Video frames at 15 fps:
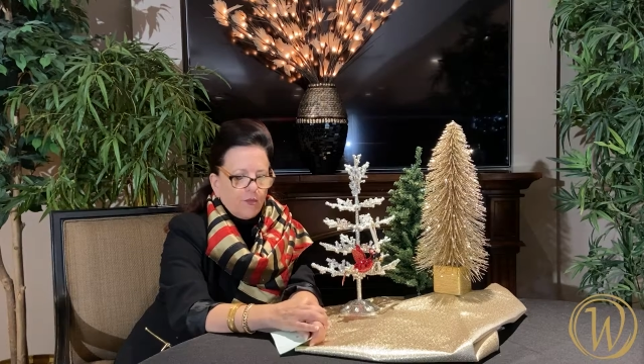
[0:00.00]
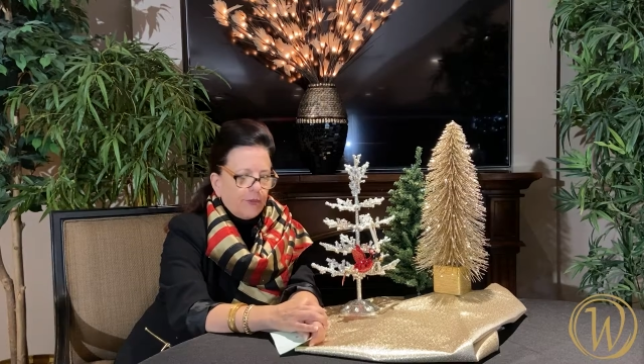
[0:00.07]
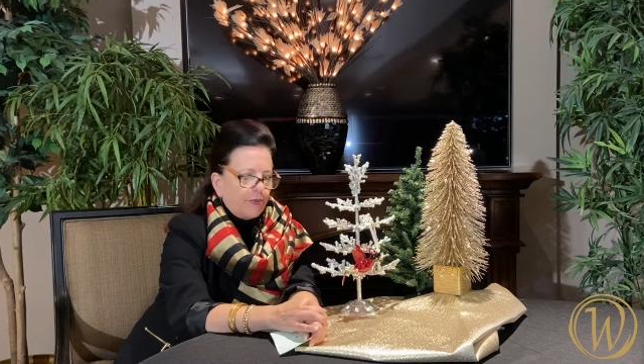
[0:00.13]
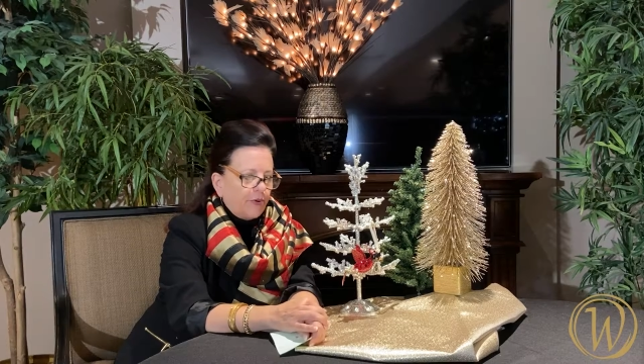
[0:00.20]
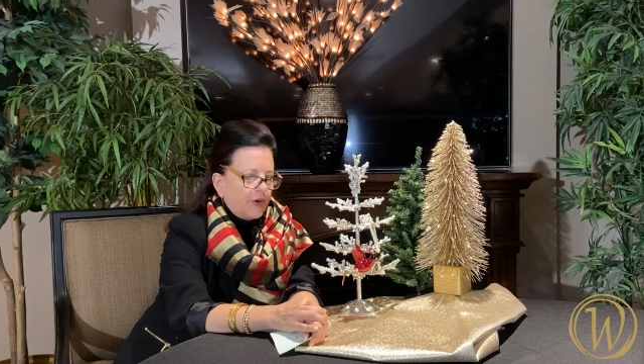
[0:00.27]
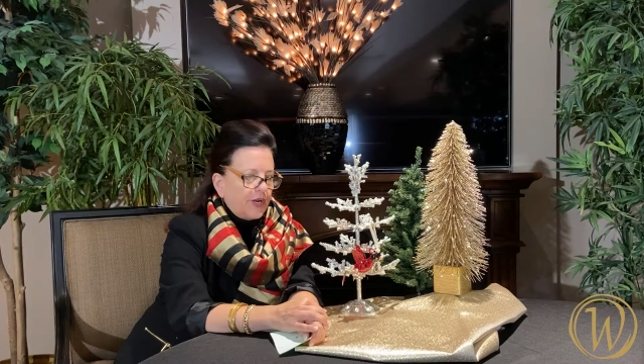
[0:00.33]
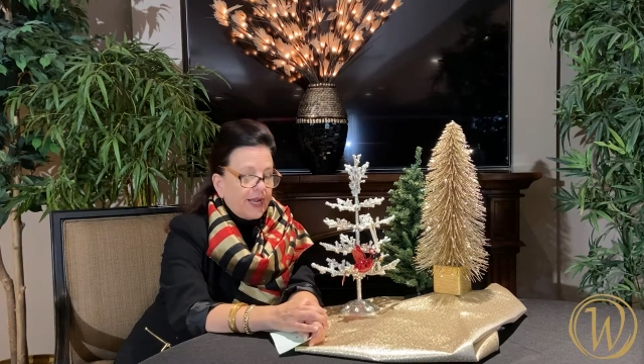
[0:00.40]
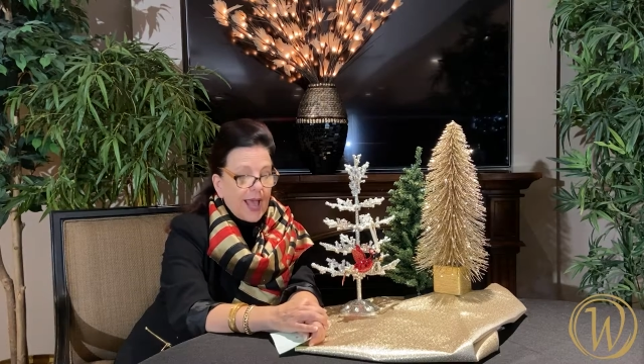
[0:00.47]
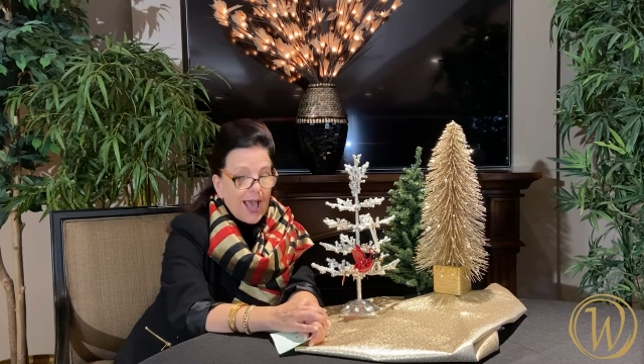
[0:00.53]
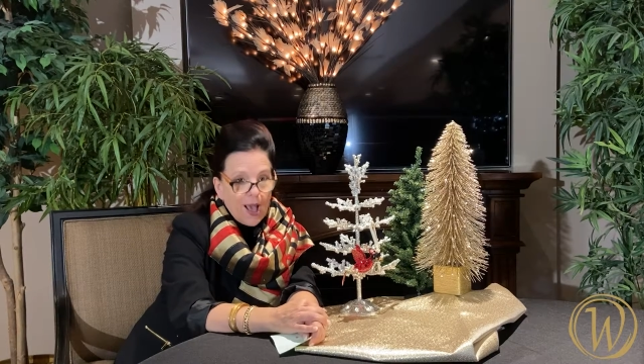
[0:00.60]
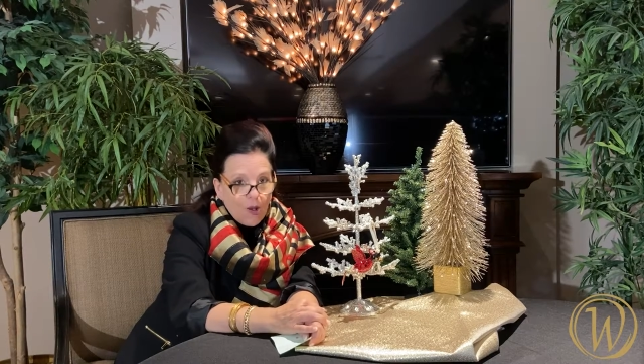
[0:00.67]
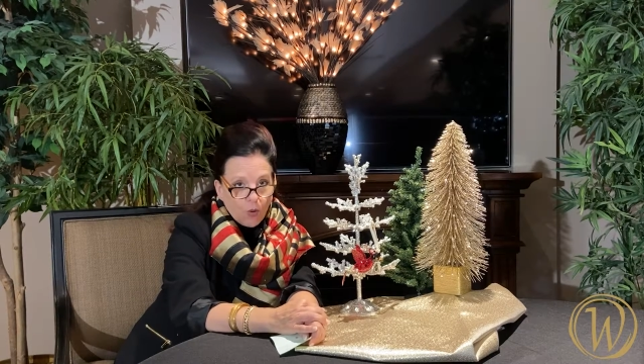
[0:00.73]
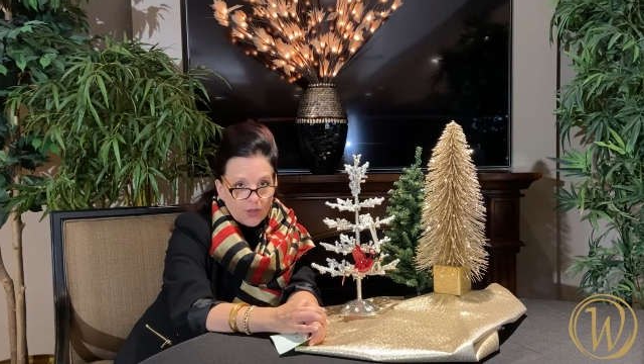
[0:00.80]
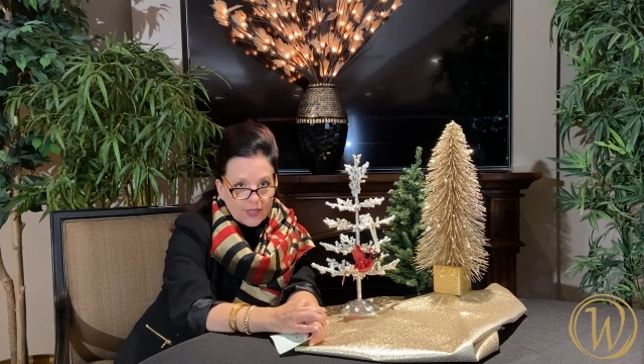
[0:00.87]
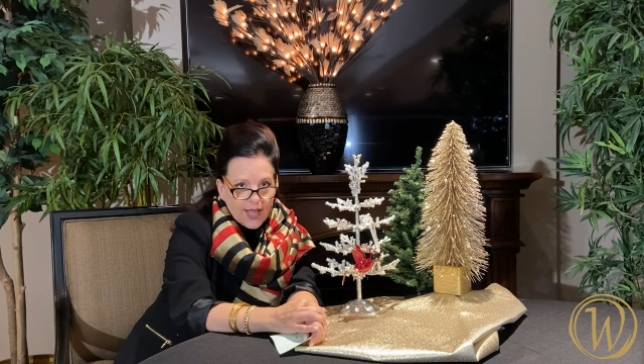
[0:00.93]
We put an
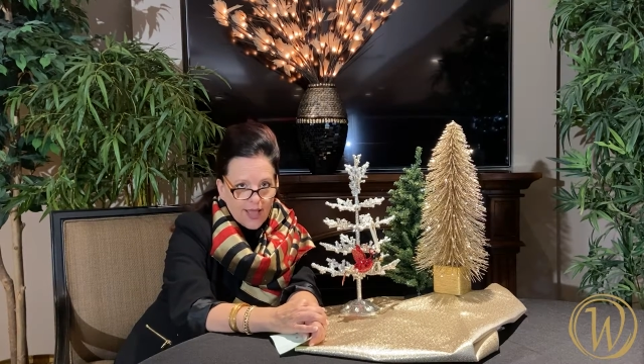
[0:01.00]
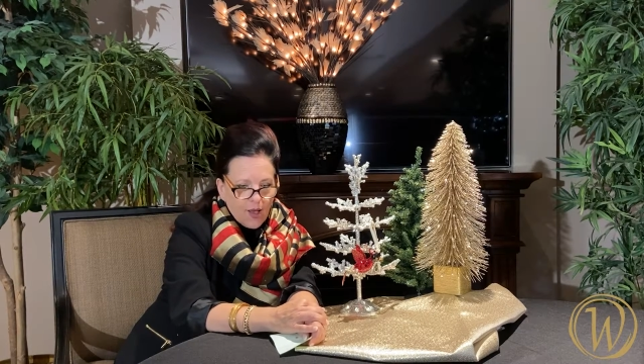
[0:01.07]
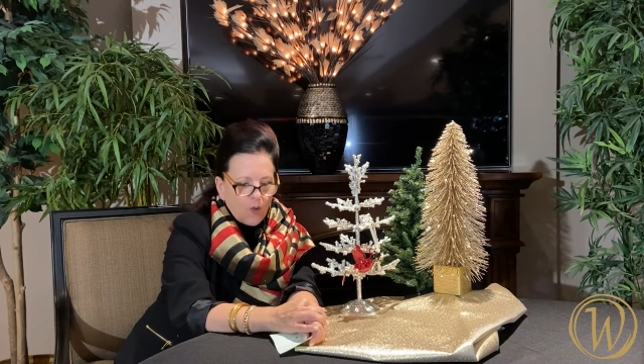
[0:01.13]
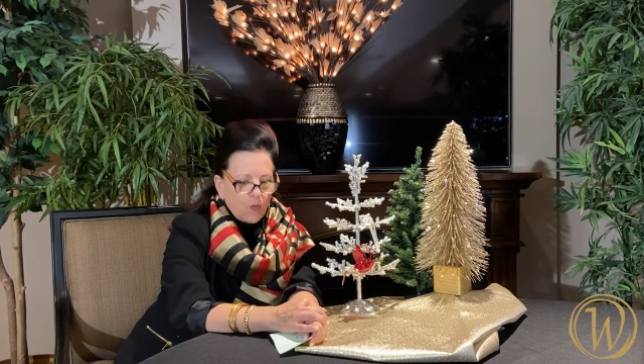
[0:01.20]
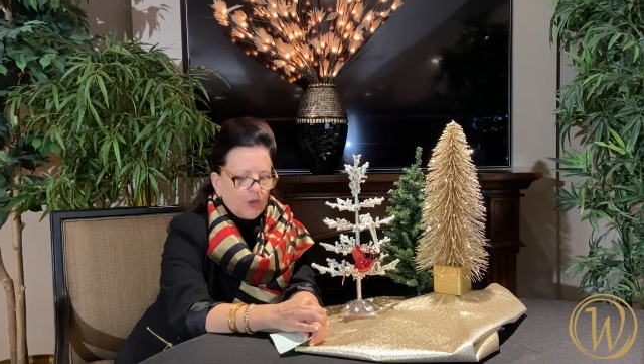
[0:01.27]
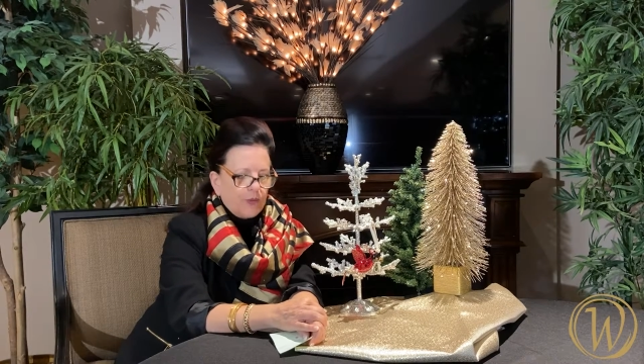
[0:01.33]
owl out,